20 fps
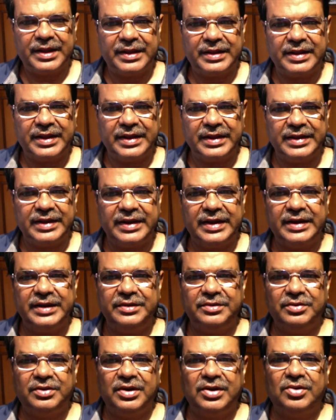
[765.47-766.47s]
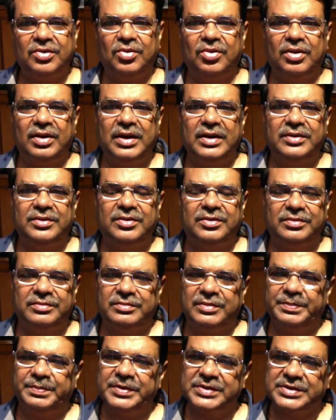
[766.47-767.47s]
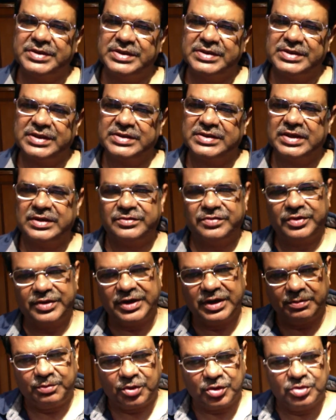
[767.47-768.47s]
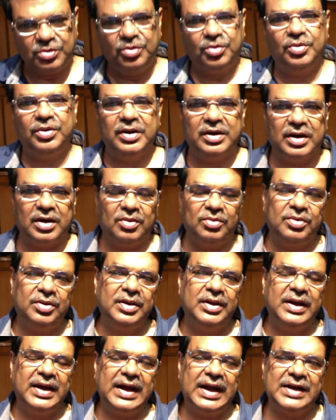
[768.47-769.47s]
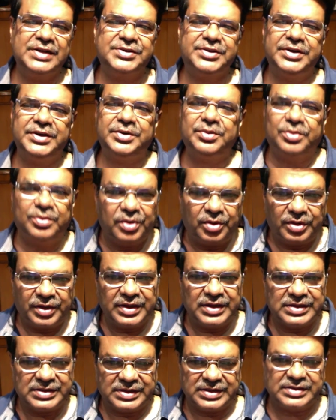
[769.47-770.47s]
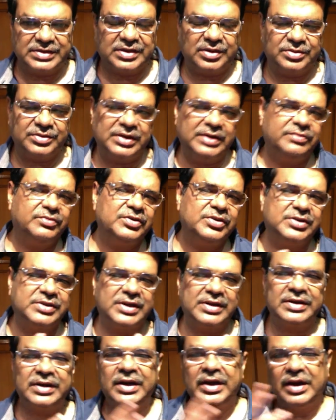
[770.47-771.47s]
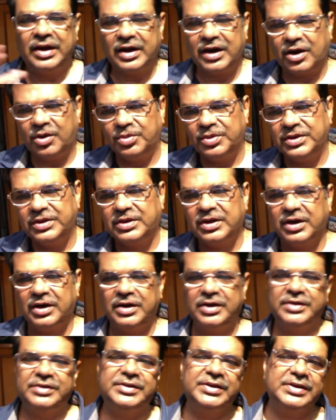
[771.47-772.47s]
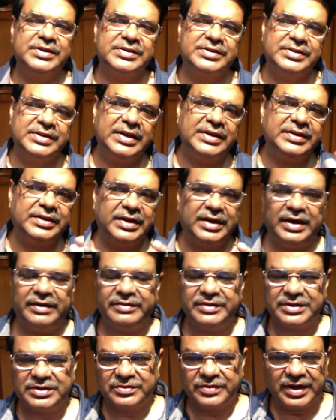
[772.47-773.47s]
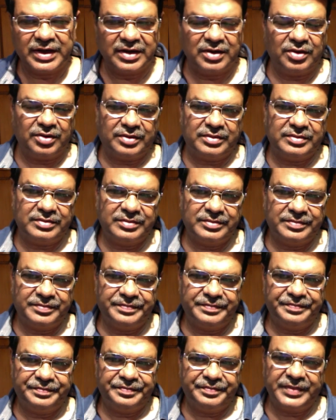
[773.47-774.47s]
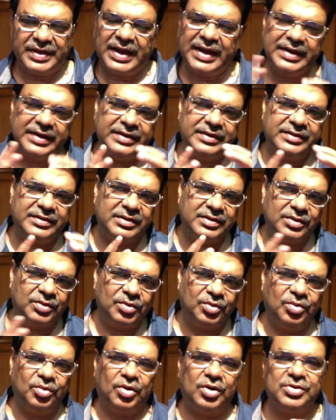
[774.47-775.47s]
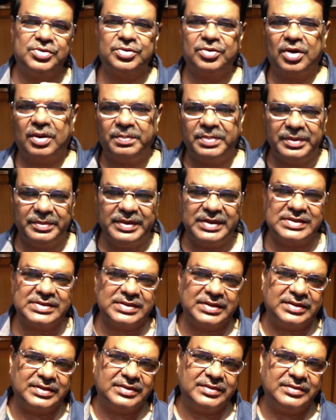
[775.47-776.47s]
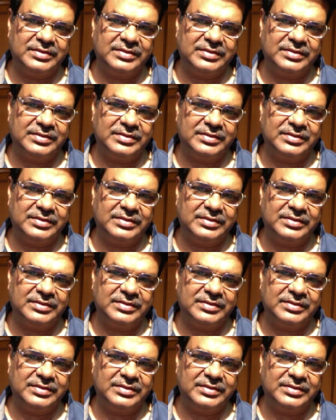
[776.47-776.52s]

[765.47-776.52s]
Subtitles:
they get into control, and a person is successful. Here both Guru and Rahu actually do good in 6th house. As I said, Rahu in 3rd, 6th, 10th and 11th is very good, and Guru also complements it.